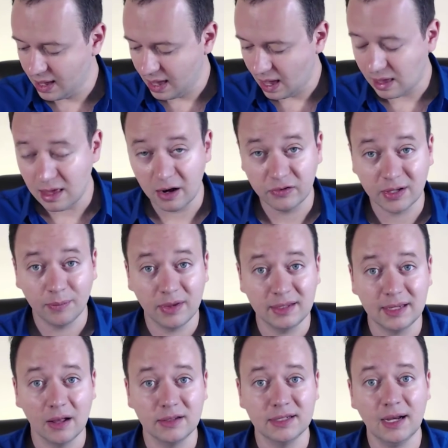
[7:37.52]
And then if something's
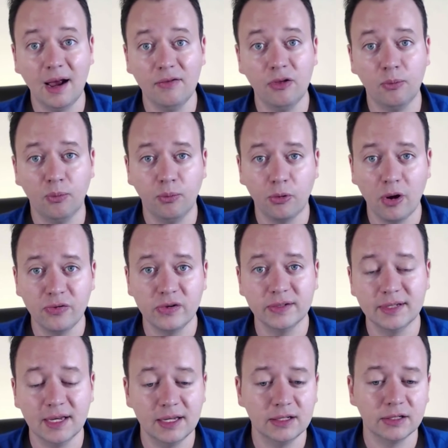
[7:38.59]
outside of the
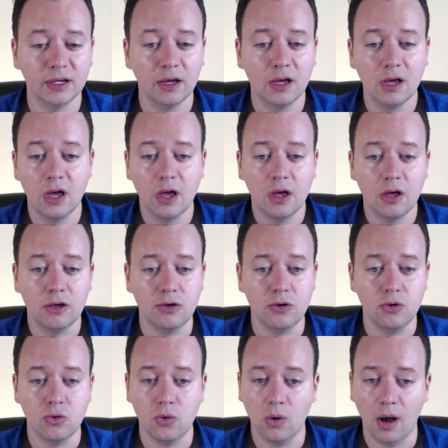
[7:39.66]
parentheses,
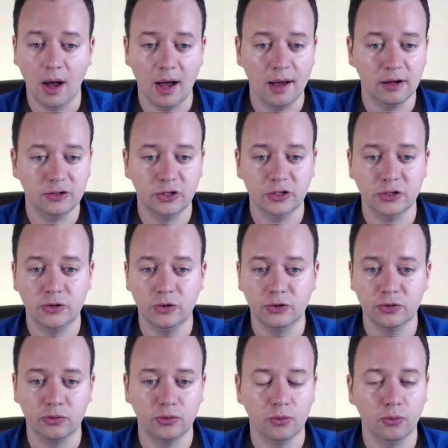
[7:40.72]
you just use
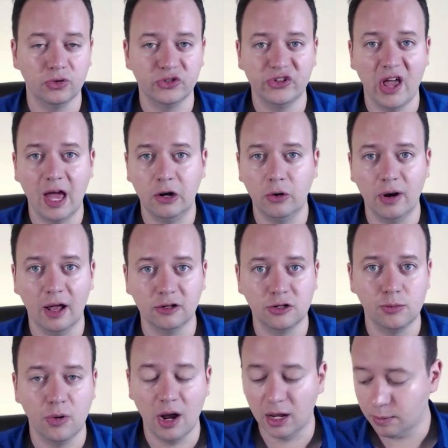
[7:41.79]
standard
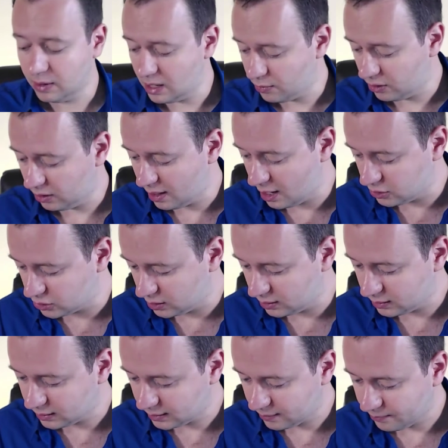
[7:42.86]
algebraic
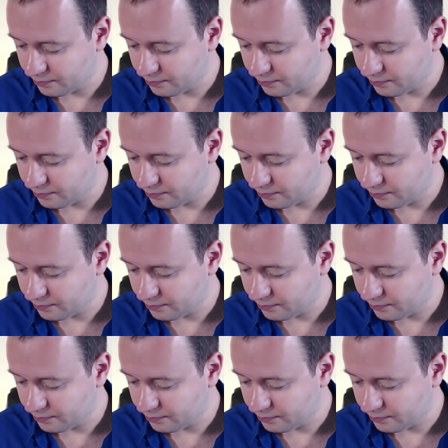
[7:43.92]
manipulations.